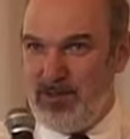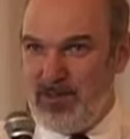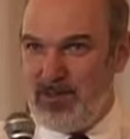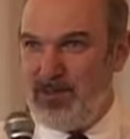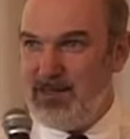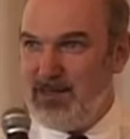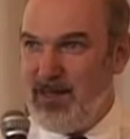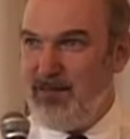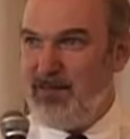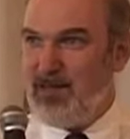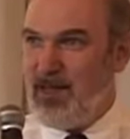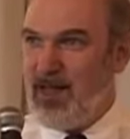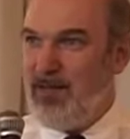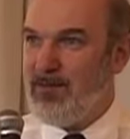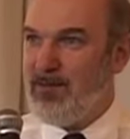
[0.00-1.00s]
This is
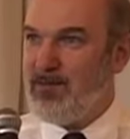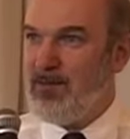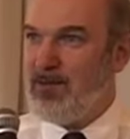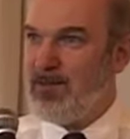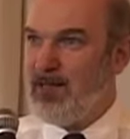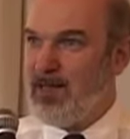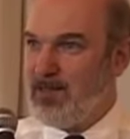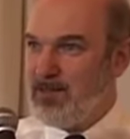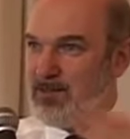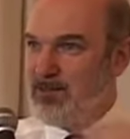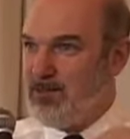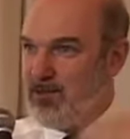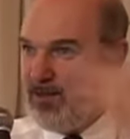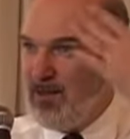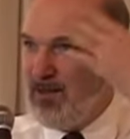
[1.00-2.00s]
something everybody has
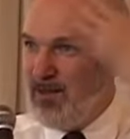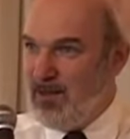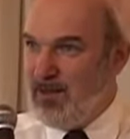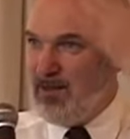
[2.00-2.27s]
to